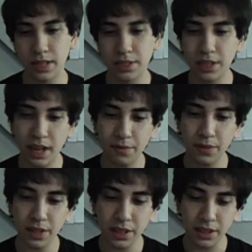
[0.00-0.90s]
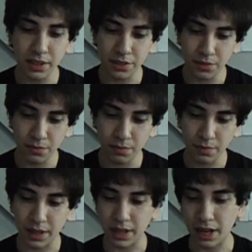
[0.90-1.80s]
See, I feel like this,
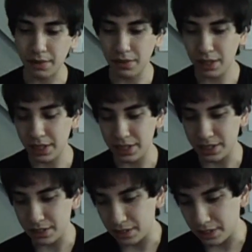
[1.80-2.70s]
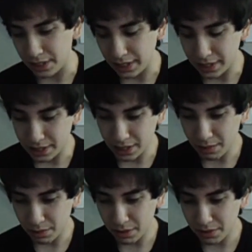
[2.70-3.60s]
I feel like I didn't need to get
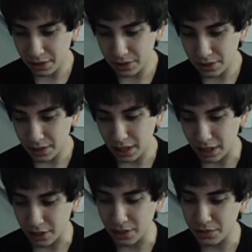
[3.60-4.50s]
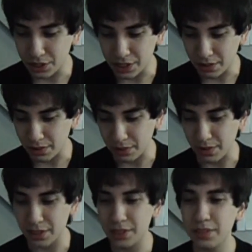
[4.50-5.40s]
rid of this. I could have just definitely
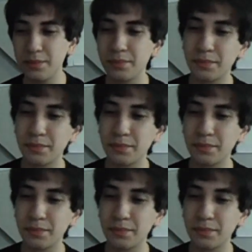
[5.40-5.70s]
fixed it.